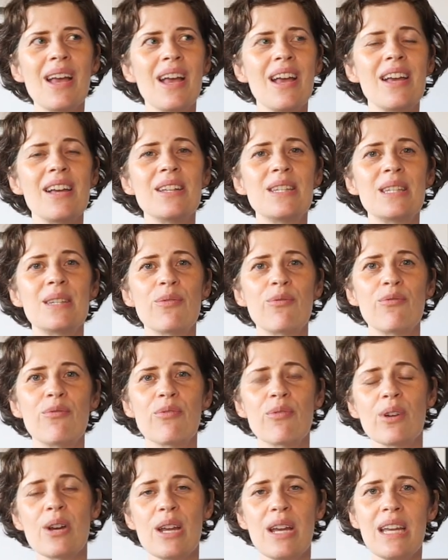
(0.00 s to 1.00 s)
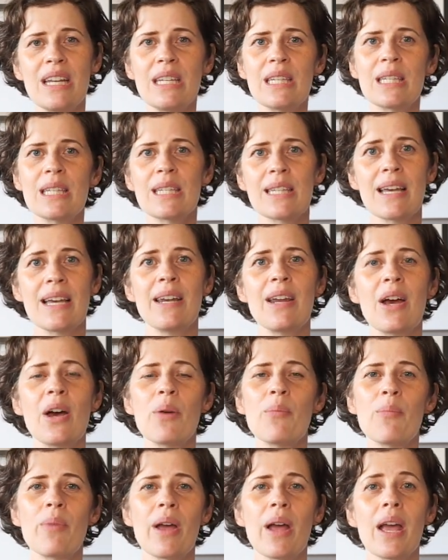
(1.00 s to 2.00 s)
It's free to sign
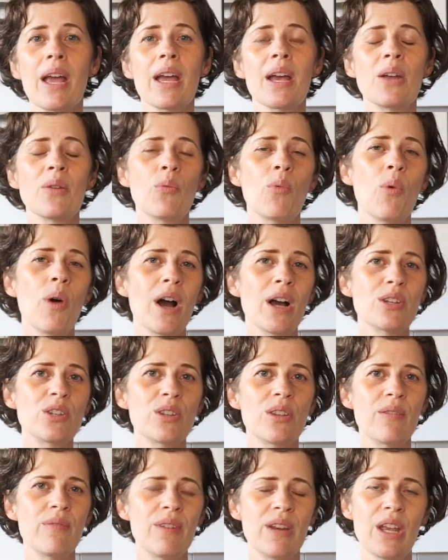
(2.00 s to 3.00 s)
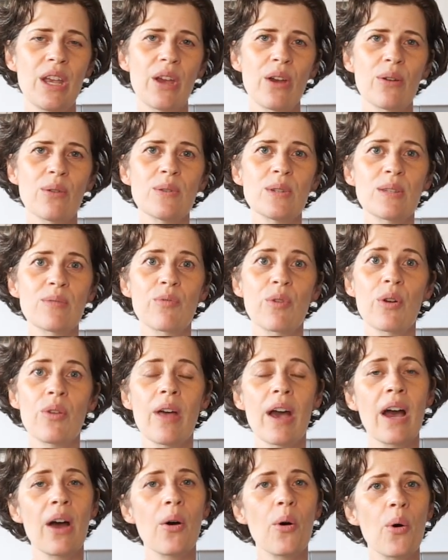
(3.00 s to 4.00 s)
up and watch the videos for
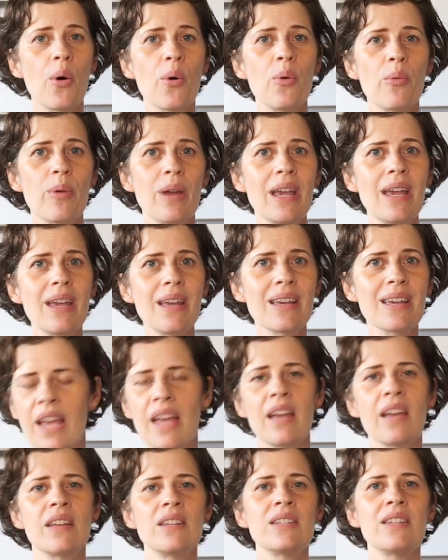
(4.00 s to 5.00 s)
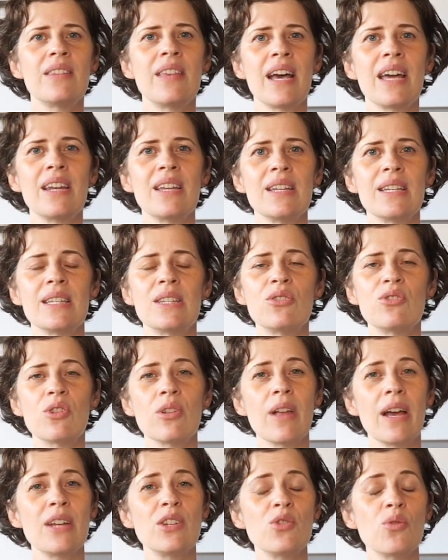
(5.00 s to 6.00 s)
that whole week. And that is
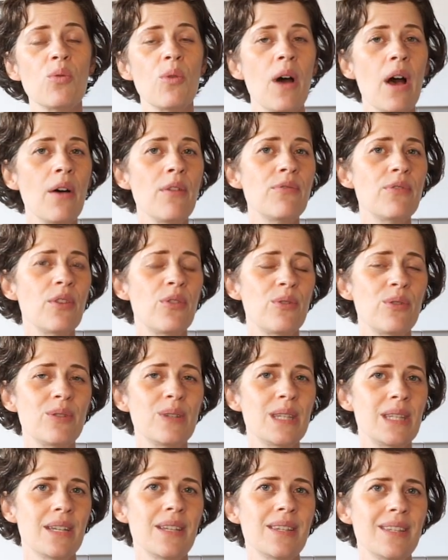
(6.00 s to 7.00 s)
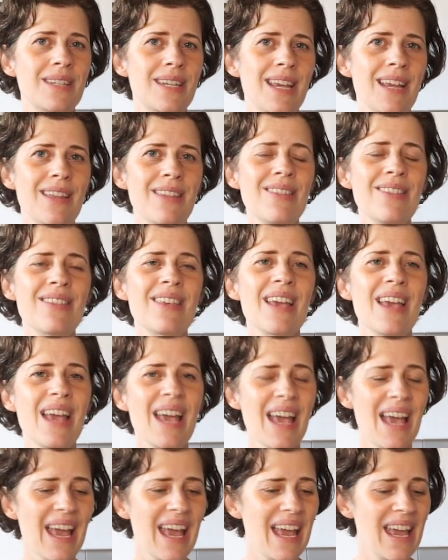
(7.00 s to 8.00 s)
July 12th through 16th.
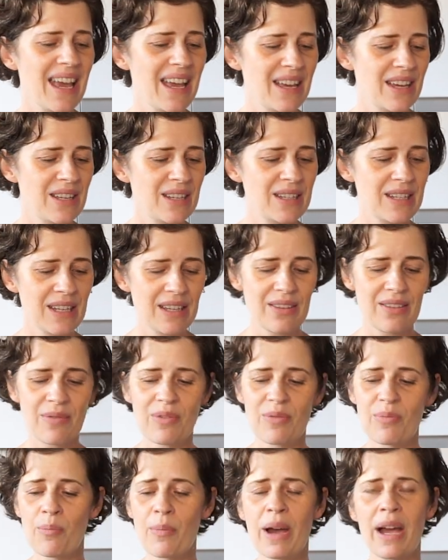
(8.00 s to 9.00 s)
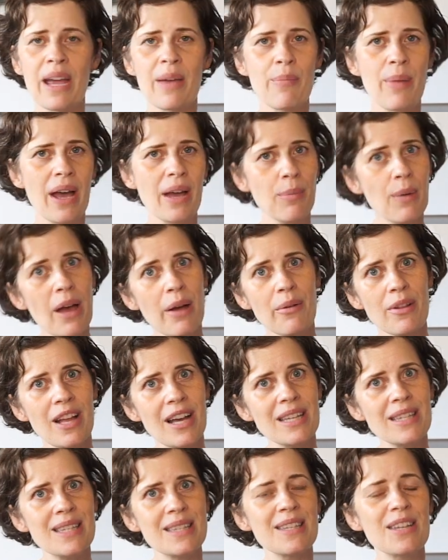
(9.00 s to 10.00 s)
And my backpack
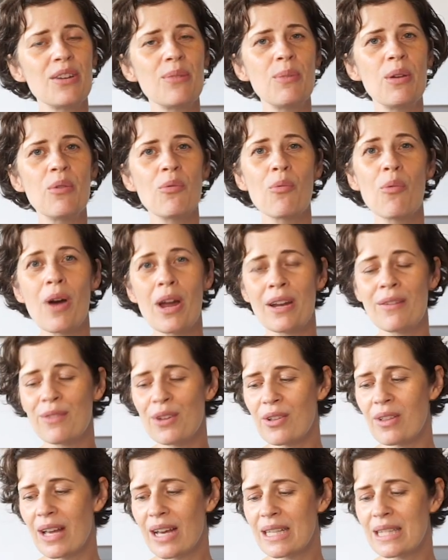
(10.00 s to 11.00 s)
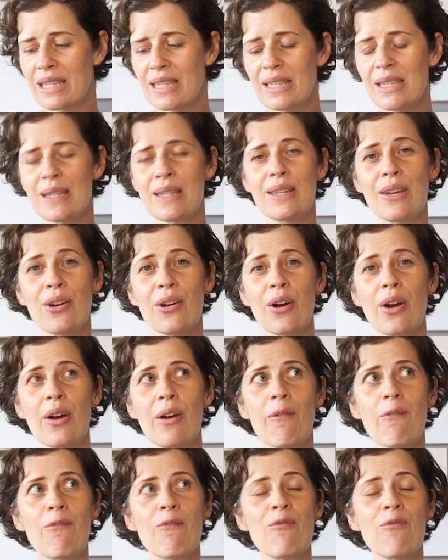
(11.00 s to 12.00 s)
class is going to be one of the classes. There
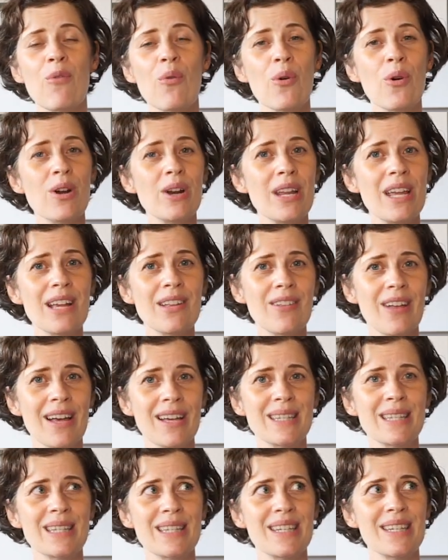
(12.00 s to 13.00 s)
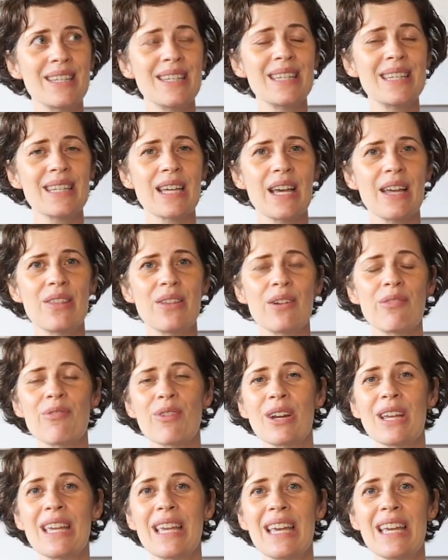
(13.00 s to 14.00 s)
are 40 classes, and they're
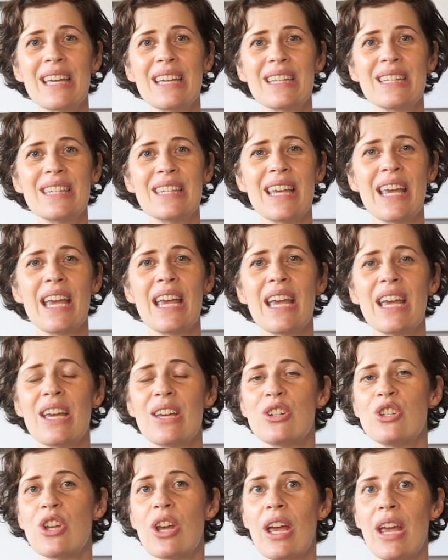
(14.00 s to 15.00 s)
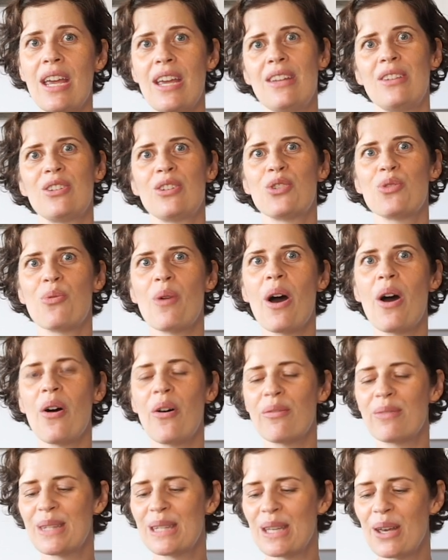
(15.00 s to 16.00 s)
for kids age 8 to
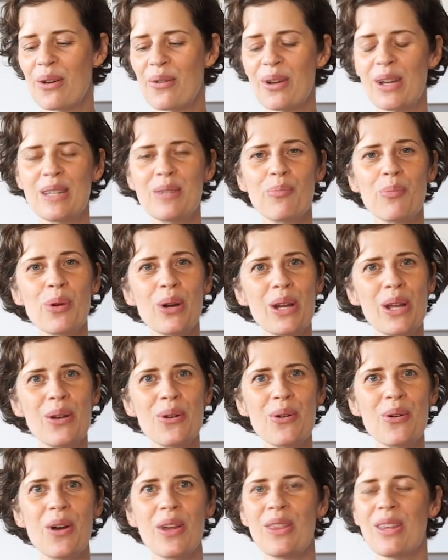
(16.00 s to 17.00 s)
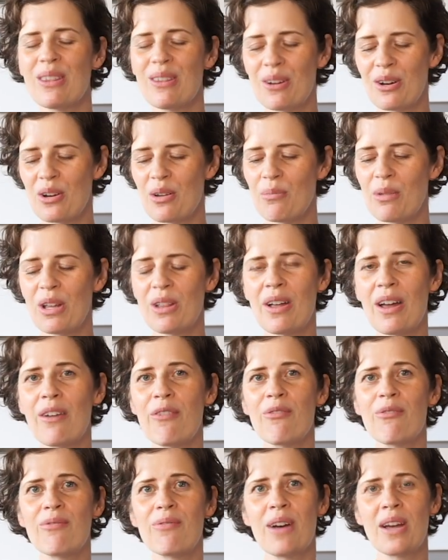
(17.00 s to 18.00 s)
12. So it's pretty cool. I think there are going to be a lot
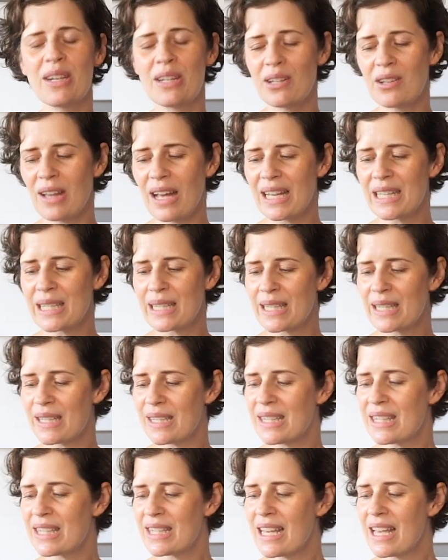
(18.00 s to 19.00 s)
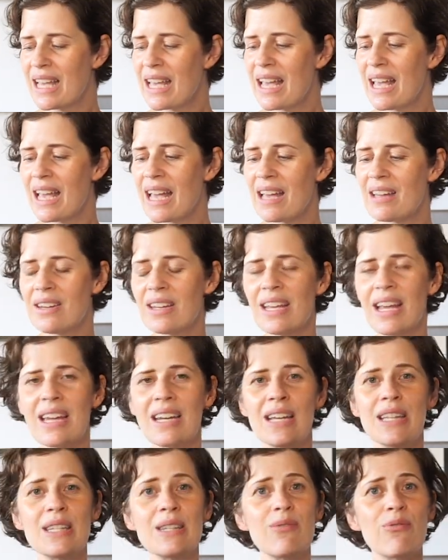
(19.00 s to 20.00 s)
of fun classes. And again,
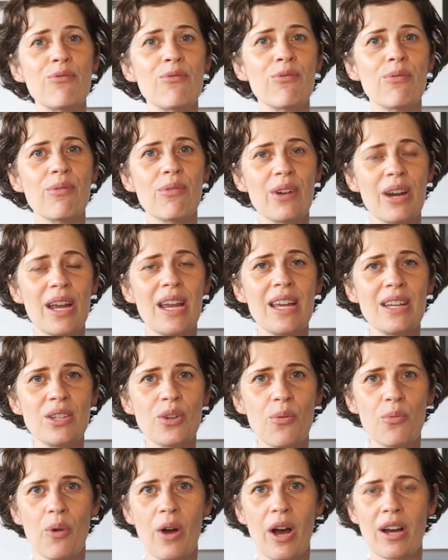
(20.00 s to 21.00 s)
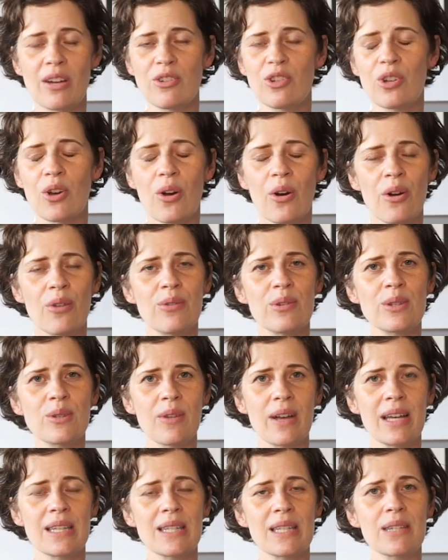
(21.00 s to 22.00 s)
it's free to watch all those
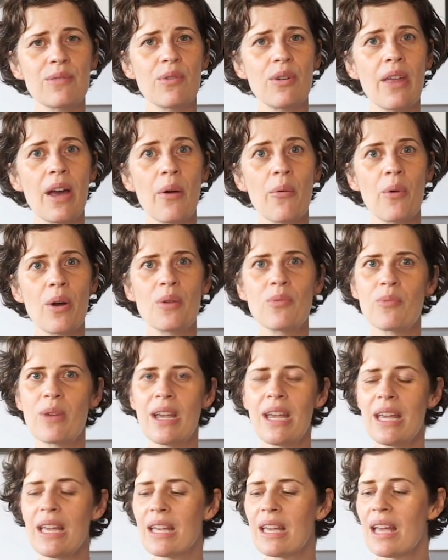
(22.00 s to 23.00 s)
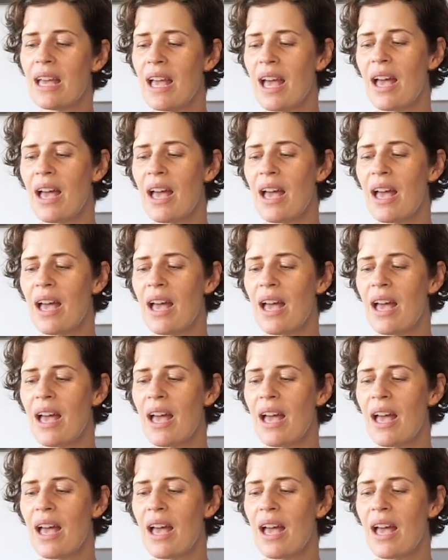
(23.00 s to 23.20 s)
classes for that one week.